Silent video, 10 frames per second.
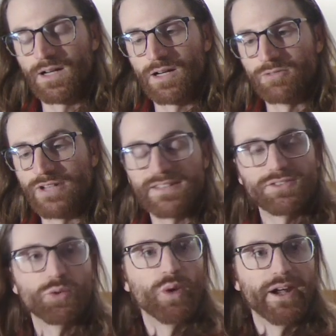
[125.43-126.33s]
a red
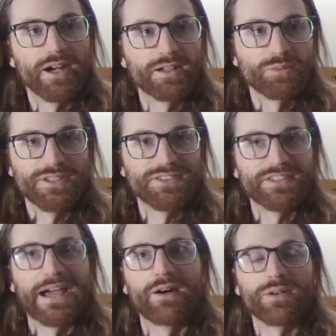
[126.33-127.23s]
square would
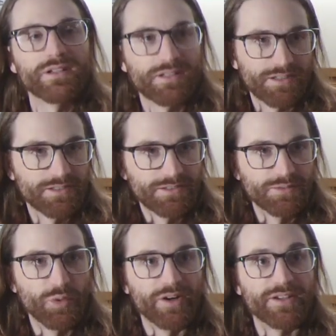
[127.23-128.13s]
sound.
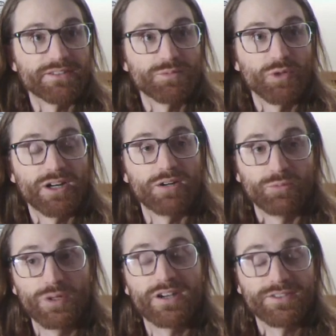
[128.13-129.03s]

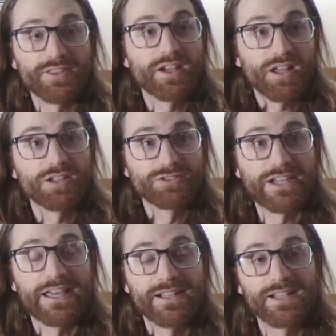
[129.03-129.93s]
Where is the color
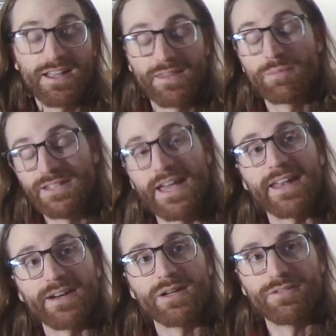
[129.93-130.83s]
red on the
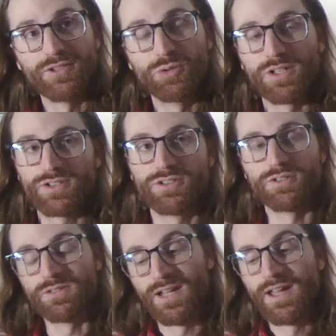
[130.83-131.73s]
piano? If you were
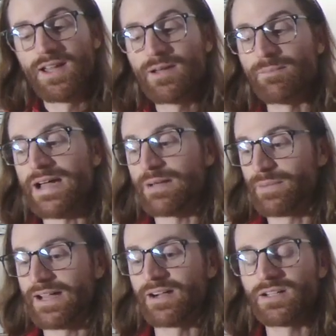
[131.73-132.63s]
to map
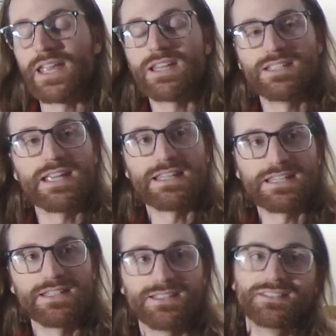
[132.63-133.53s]
out 88
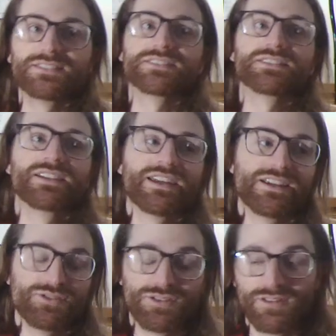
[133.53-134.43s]
keys
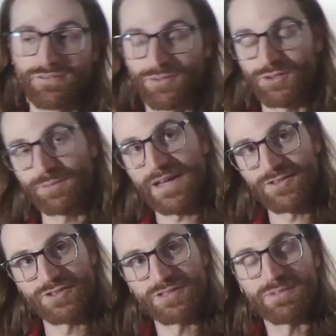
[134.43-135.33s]
into the full
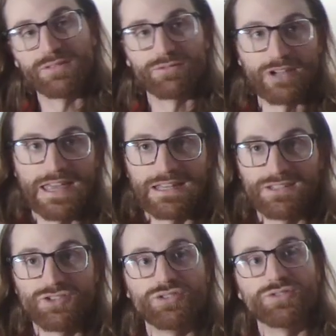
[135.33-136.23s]
spectrum of red
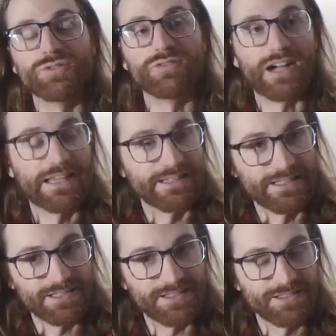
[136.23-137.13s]
to
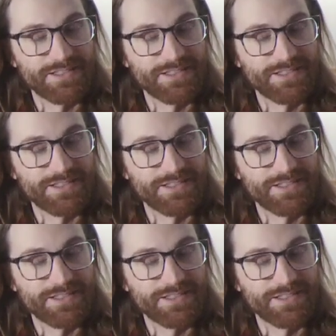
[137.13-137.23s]
violet,